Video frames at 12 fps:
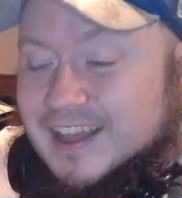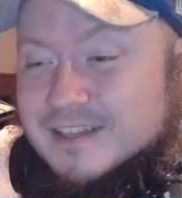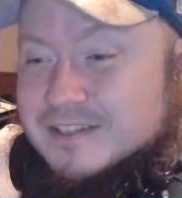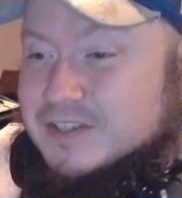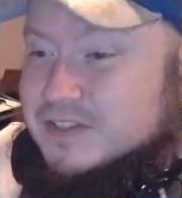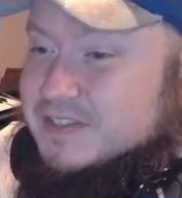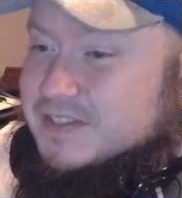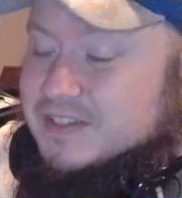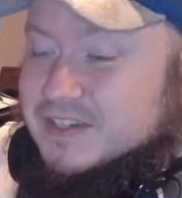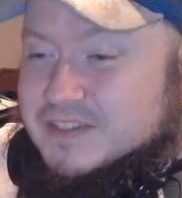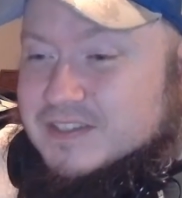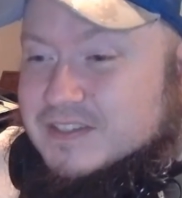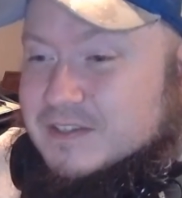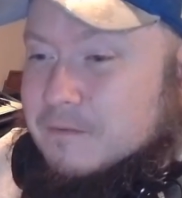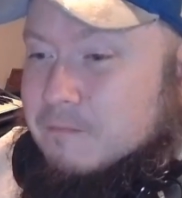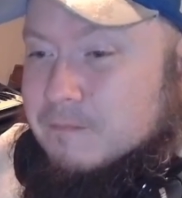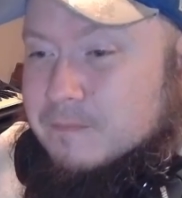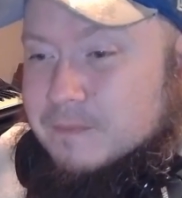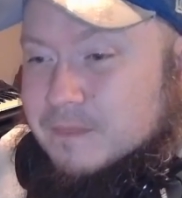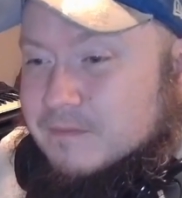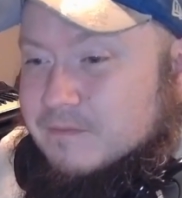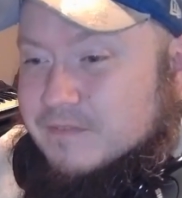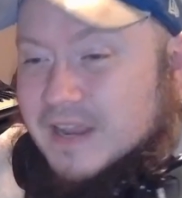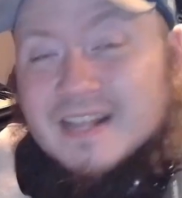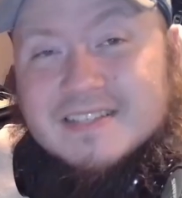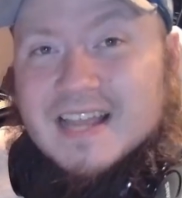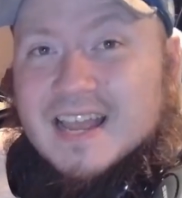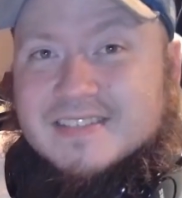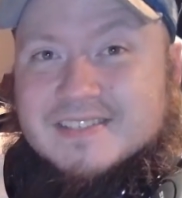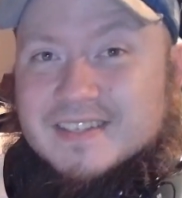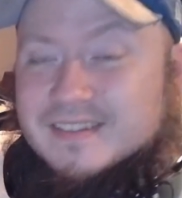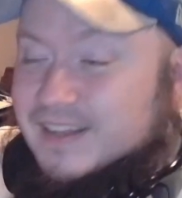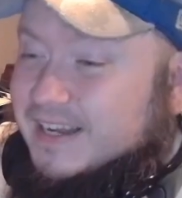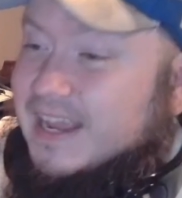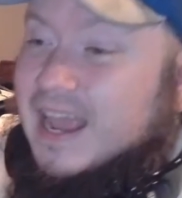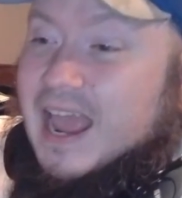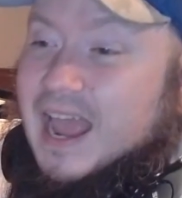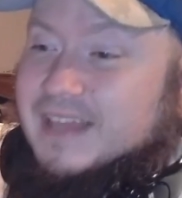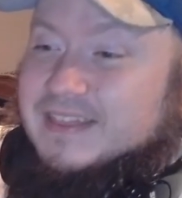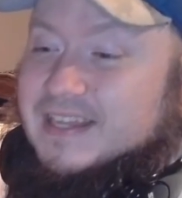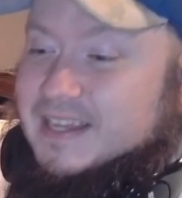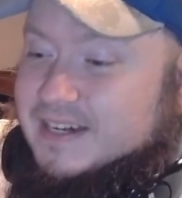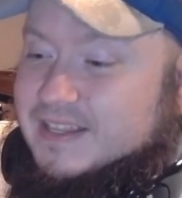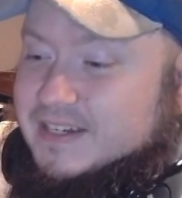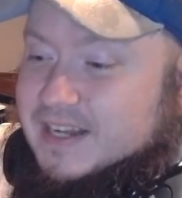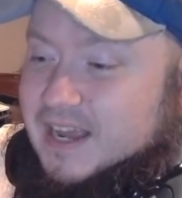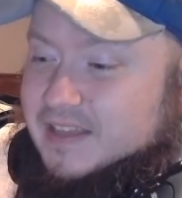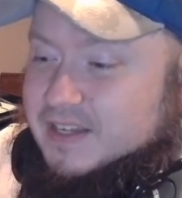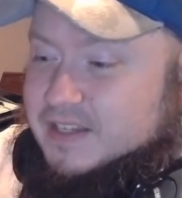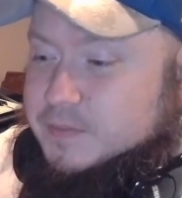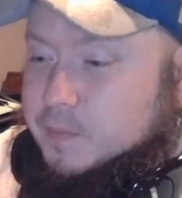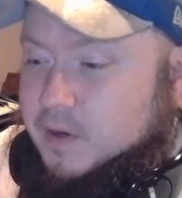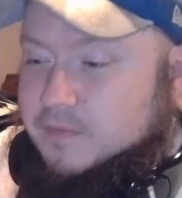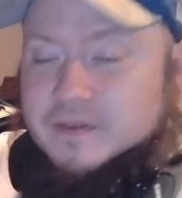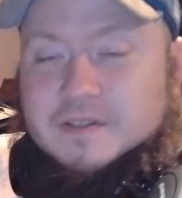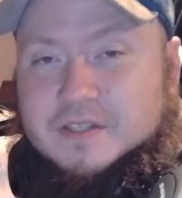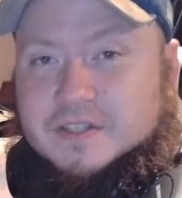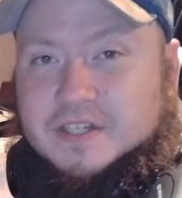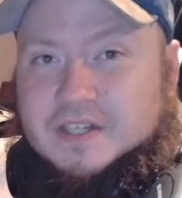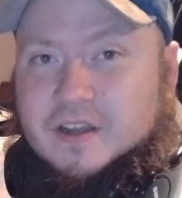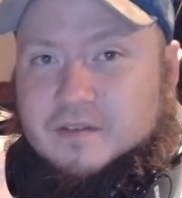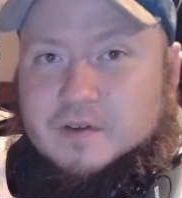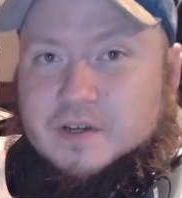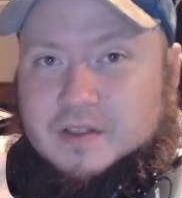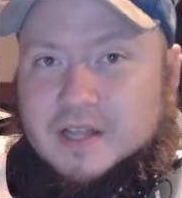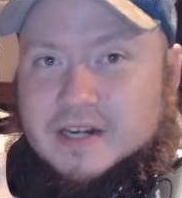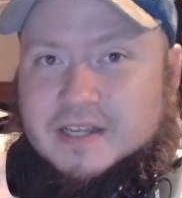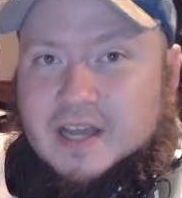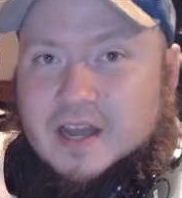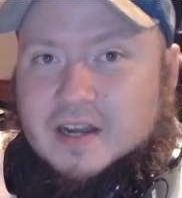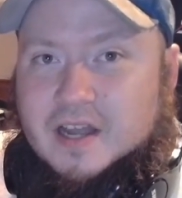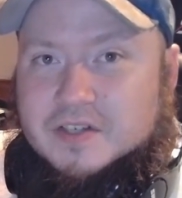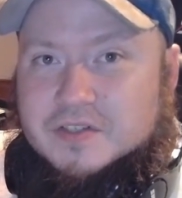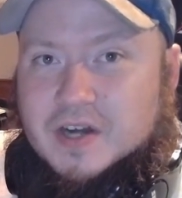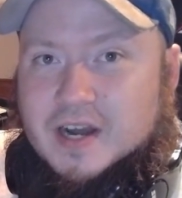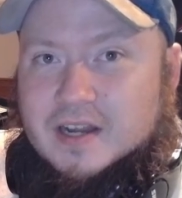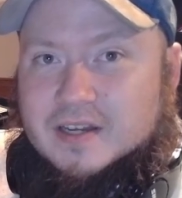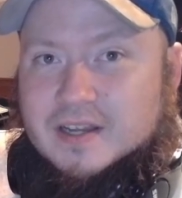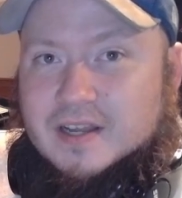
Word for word: Just, just. Fantastic. Like, at the end of the day, I think it's perfect that she covered a Lady Gaga track,